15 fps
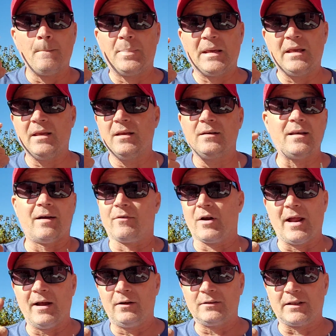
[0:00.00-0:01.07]
B,
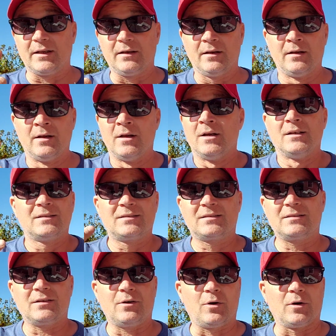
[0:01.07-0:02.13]
never held it,
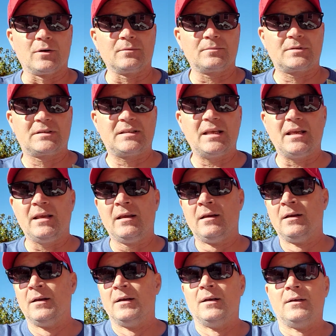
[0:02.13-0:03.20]
or C,